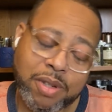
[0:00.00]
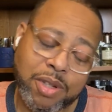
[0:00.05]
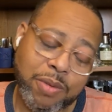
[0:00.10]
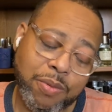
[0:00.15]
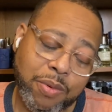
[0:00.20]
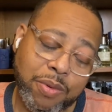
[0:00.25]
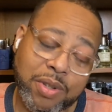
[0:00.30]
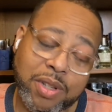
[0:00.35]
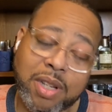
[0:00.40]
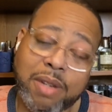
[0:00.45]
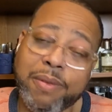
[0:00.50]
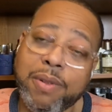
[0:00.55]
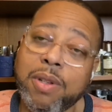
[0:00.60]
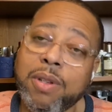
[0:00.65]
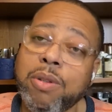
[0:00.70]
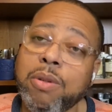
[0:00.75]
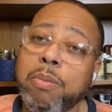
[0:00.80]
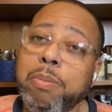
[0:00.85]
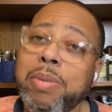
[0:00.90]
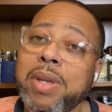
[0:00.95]
Just wanted to give you a
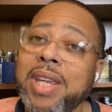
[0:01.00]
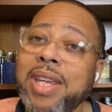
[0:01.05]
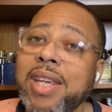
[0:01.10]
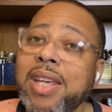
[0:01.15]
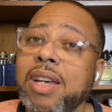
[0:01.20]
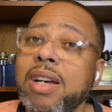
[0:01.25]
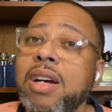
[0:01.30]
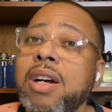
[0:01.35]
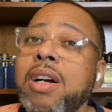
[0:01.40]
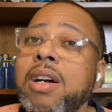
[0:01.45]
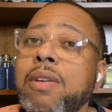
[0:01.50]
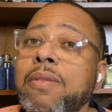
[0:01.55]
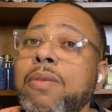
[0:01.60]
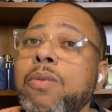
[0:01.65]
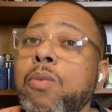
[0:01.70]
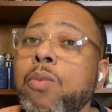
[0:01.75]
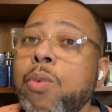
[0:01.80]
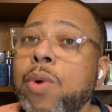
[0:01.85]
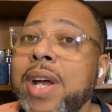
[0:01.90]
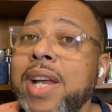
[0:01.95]
little peek of
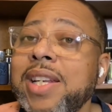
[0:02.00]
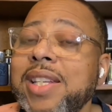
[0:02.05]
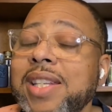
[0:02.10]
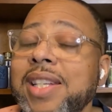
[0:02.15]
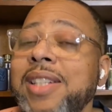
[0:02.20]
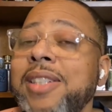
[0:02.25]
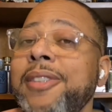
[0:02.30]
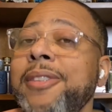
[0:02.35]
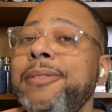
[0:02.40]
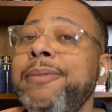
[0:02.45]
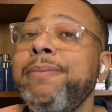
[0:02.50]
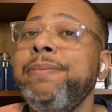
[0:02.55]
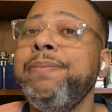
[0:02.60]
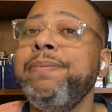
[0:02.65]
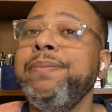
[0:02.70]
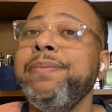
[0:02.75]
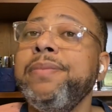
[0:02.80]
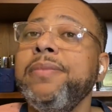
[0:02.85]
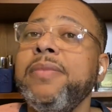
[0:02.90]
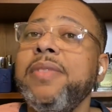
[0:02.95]
what
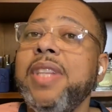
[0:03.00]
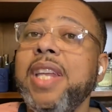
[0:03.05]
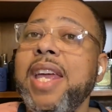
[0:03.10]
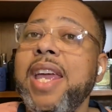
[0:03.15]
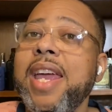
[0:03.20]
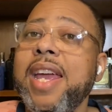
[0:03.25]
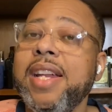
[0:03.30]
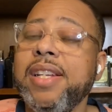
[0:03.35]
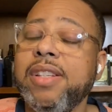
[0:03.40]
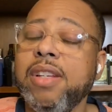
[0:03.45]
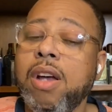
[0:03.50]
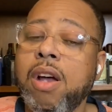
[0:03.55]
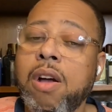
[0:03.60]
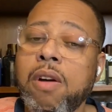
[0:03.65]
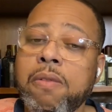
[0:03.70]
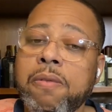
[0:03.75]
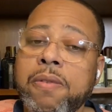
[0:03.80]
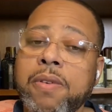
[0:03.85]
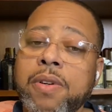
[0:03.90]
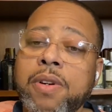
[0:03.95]
they had to
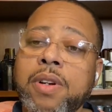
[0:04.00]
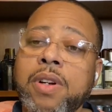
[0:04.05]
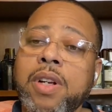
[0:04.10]
offer.